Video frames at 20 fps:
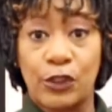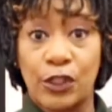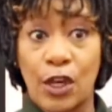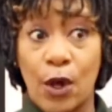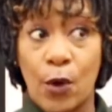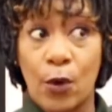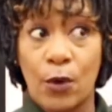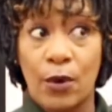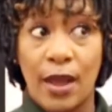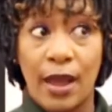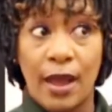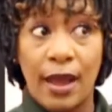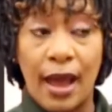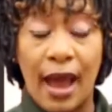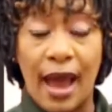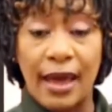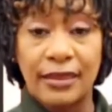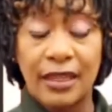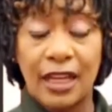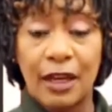So
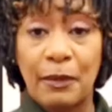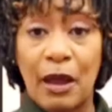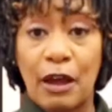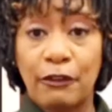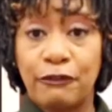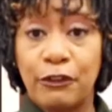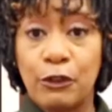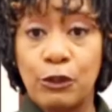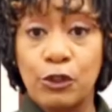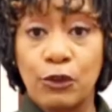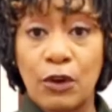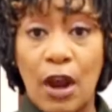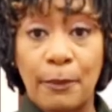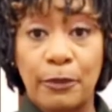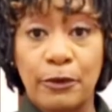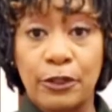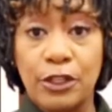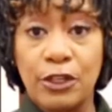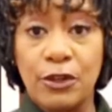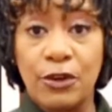I think about future
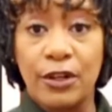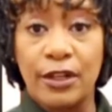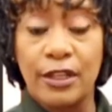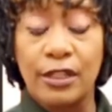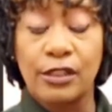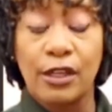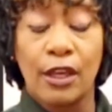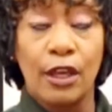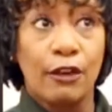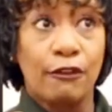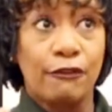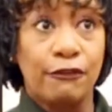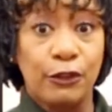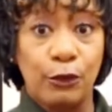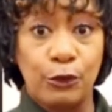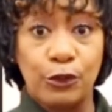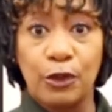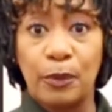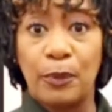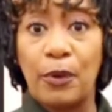opportunities
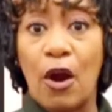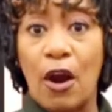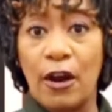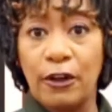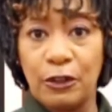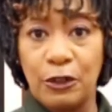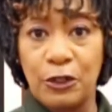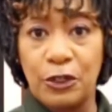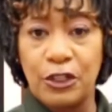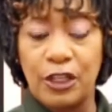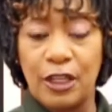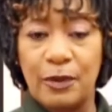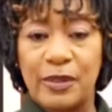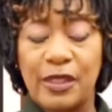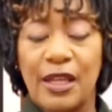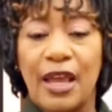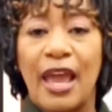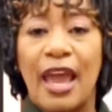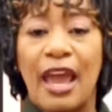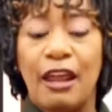future
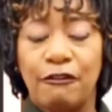partnerships,